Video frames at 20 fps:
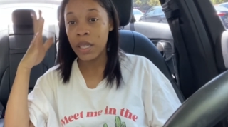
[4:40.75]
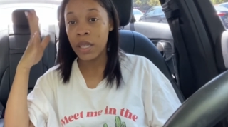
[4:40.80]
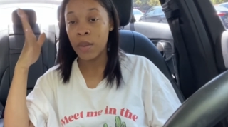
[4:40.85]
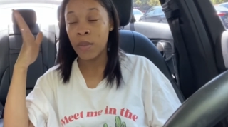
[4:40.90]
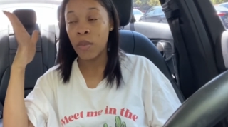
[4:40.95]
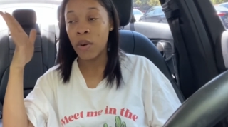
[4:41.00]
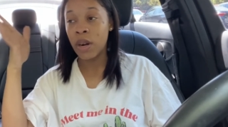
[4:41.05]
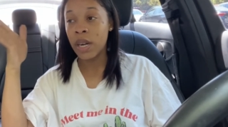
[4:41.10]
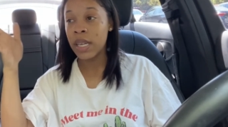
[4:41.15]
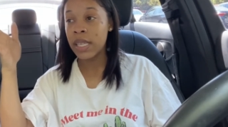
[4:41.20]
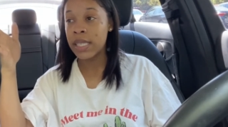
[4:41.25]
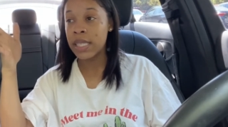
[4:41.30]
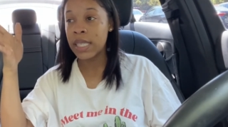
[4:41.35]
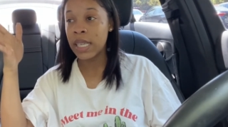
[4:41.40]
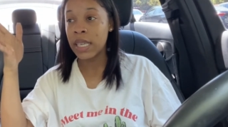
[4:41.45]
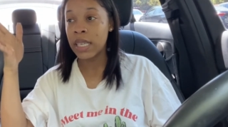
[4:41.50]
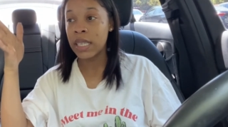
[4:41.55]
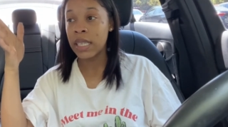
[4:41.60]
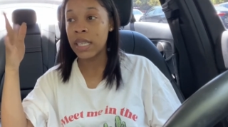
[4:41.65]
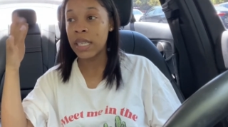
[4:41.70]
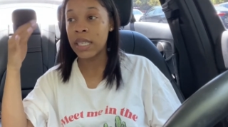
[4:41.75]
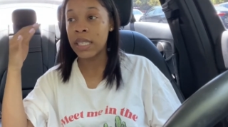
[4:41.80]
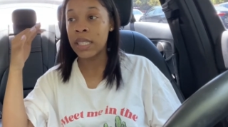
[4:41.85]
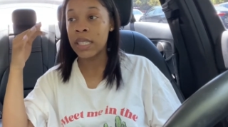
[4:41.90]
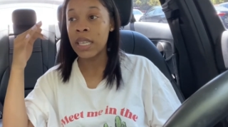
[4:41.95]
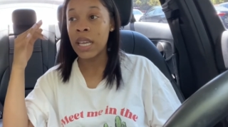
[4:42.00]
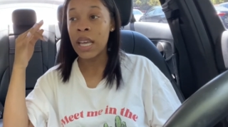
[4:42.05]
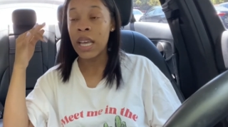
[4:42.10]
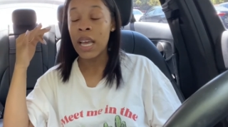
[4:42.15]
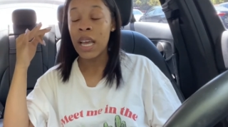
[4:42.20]
The morning
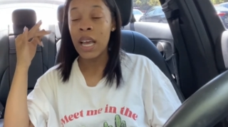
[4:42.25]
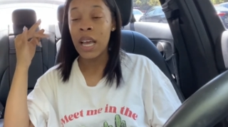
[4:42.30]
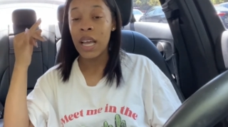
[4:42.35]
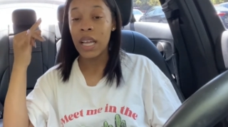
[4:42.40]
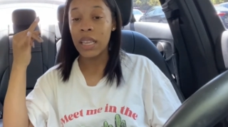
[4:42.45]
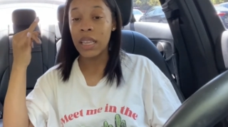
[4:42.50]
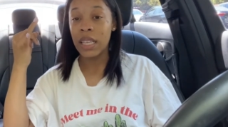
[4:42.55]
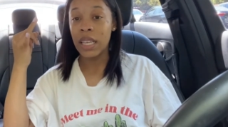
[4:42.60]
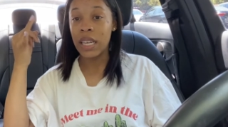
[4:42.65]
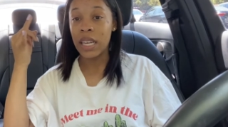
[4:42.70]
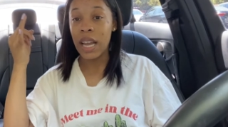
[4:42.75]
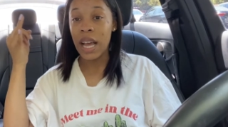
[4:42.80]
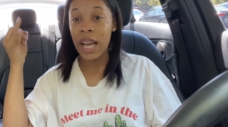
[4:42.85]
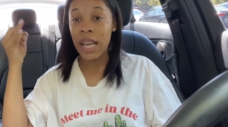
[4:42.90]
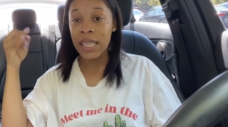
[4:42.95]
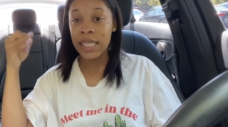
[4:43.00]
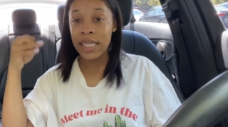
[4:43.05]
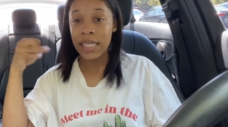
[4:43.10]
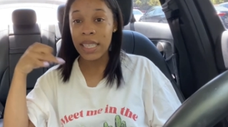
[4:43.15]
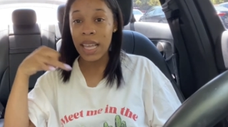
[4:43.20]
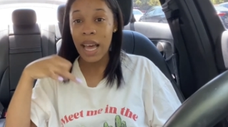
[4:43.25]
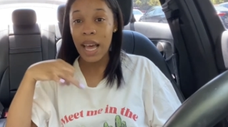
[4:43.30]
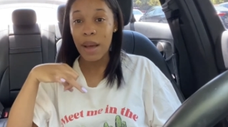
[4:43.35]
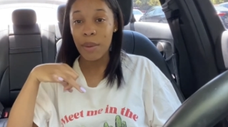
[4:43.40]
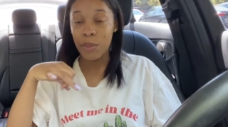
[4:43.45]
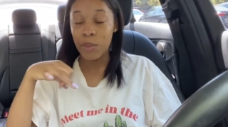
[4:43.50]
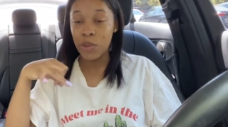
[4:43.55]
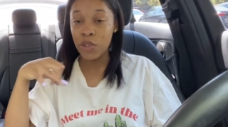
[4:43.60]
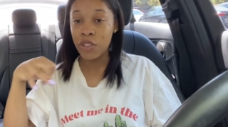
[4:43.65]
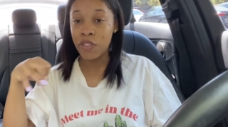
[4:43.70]
sickness, the
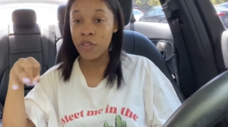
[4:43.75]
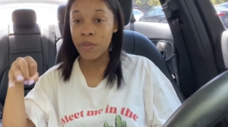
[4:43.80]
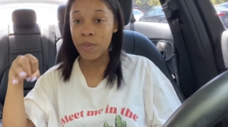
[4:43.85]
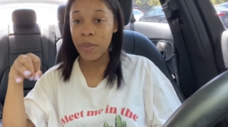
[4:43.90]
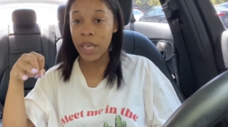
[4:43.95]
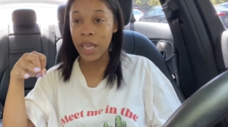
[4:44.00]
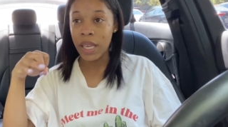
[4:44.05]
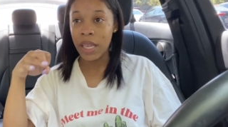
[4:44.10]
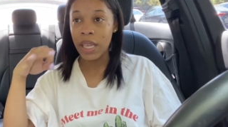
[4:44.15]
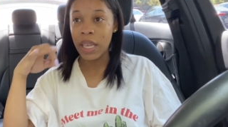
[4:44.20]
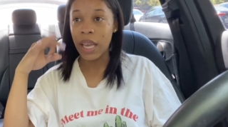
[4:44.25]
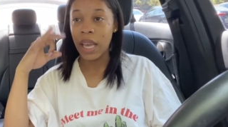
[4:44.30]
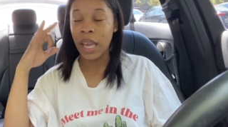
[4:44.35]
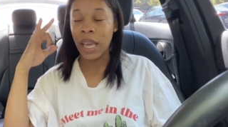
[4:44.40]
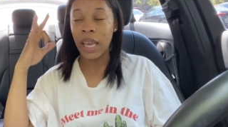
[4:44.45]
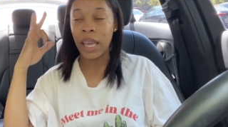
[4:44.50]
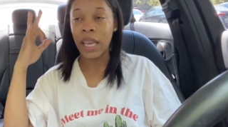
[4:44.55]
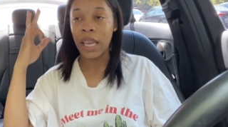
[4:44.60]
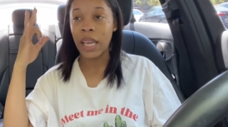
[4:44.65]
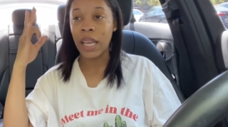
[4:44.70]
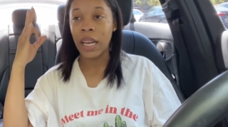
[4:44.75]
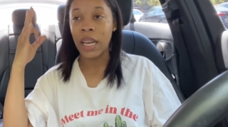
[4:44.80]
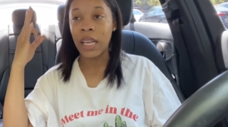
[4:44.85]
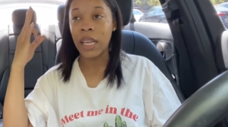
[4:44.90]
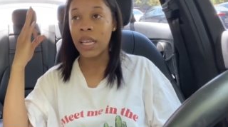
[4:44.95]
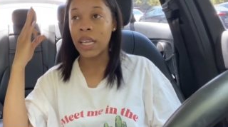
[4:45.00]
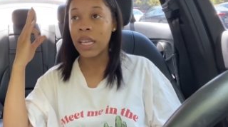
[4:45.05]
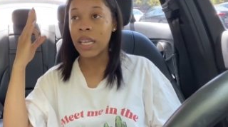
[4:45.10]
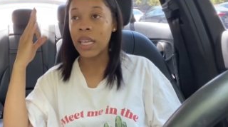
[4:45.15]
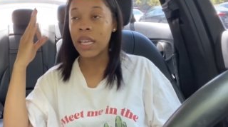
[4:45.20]
nonstop movement, and